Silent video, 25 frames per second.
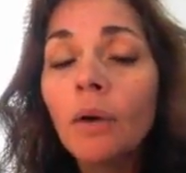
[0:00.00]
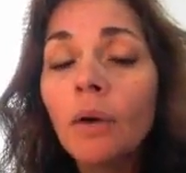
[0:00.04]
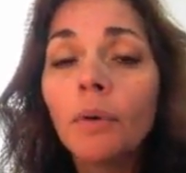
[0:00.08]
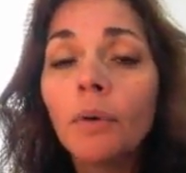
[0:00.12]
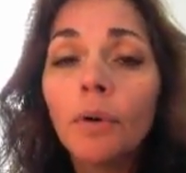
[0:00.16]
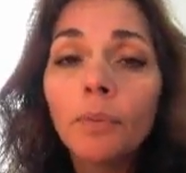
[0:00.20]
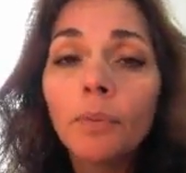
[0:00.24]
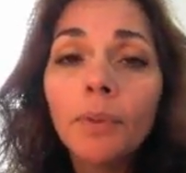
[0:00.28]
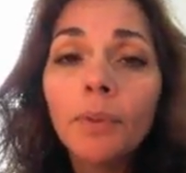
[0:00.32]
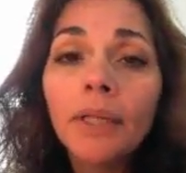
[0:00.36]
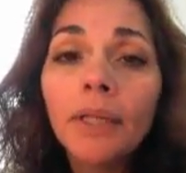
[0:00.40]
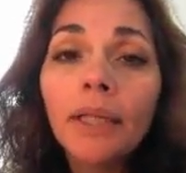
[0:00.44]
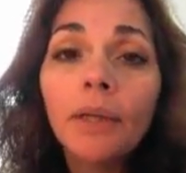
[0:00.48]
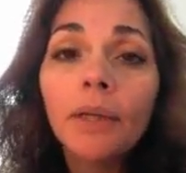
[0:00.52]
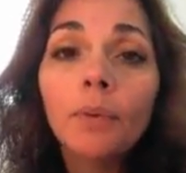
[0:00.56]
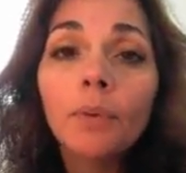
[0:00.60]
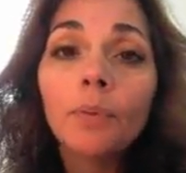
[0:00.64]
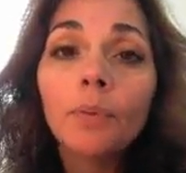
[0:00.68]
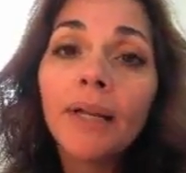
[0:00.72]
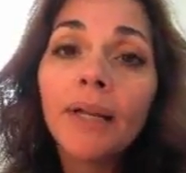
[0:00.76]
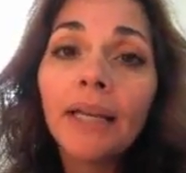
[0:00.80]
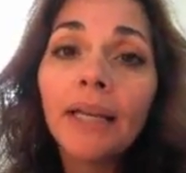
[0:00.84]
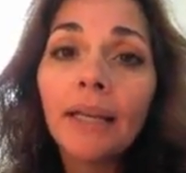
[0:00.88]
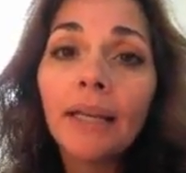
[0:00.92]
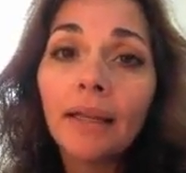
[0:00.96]
We're really
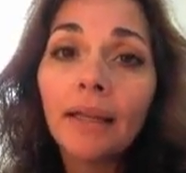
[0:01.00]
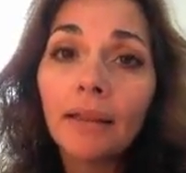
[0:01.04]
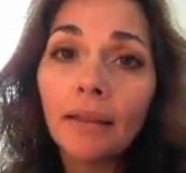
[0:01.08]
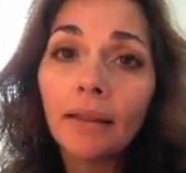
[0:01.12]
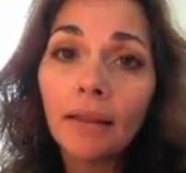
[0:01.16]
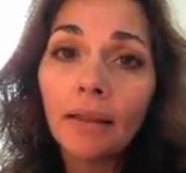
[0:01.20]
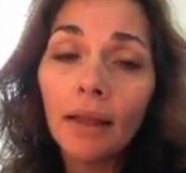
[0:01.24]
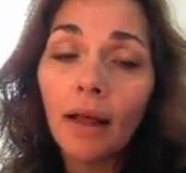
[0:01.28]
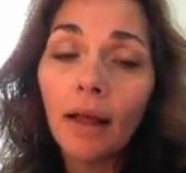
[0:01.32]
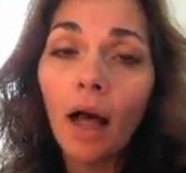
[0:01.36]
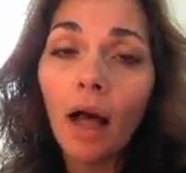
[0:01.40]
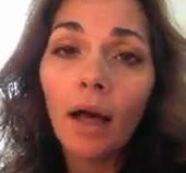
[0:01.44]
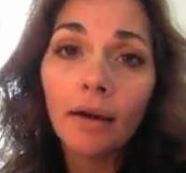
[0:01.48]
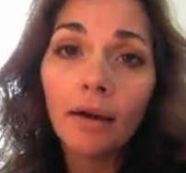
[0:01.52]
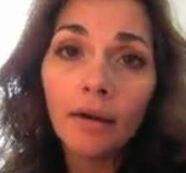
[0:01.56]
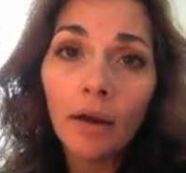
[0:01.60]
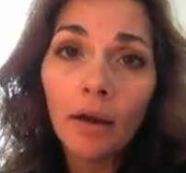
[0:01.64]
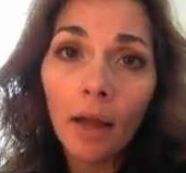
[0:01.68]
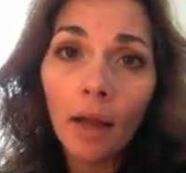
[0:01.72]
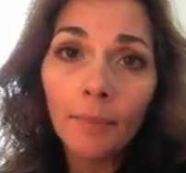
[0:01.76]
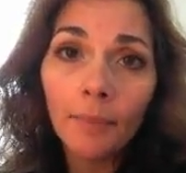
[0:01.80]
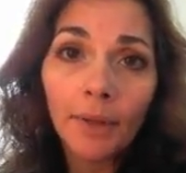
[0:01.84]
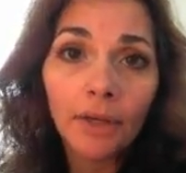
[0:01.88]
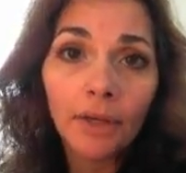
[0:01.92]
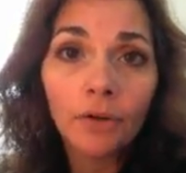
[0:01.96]
reading the
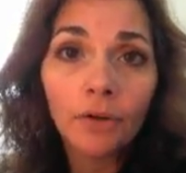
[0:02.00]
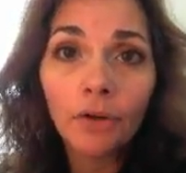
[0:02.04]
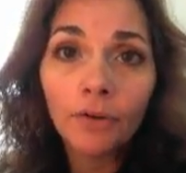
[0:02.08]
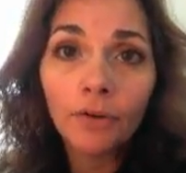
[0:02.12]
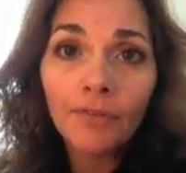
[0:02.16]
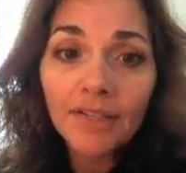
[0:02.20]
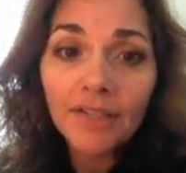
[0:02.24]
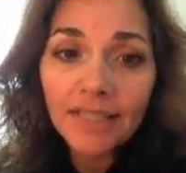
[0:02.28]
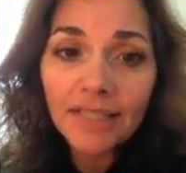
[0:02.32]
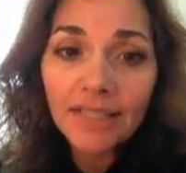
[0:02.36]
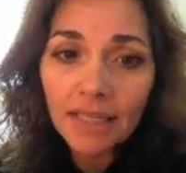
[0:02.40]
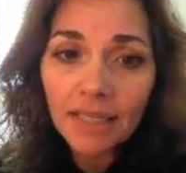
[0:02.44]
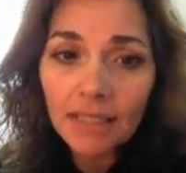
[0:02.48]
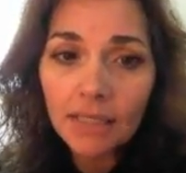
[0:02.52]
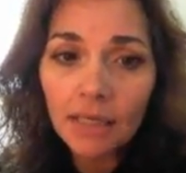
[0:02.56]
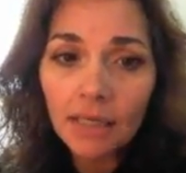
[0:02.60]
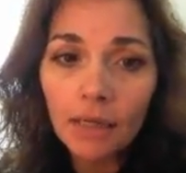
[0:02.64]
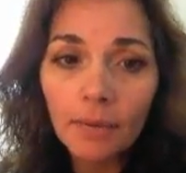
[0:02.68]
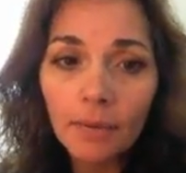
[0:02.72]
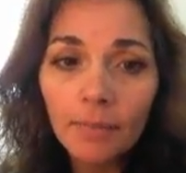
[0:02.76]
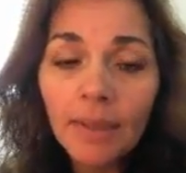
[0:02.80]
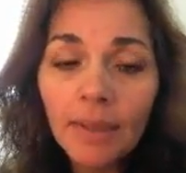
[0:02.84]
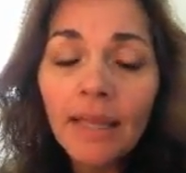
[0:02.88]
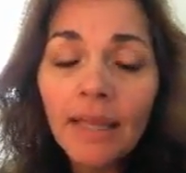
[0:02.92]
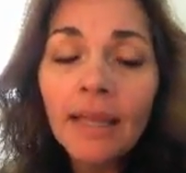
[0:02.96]
autonomic nervous
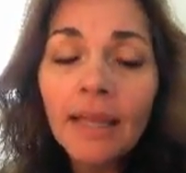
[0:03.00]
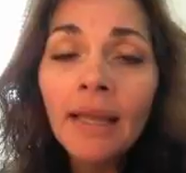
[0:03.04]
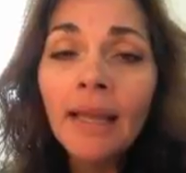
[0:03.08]
system